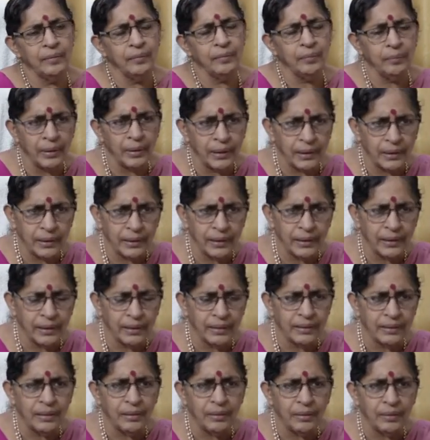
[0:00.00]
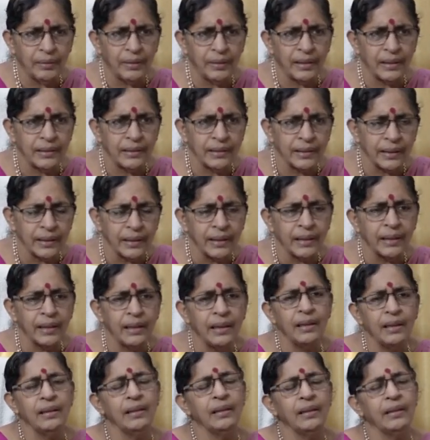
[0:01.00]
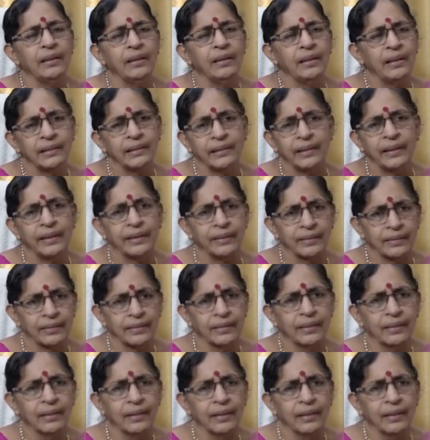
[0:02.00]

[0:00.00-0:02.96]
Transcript: But it is not a single disease.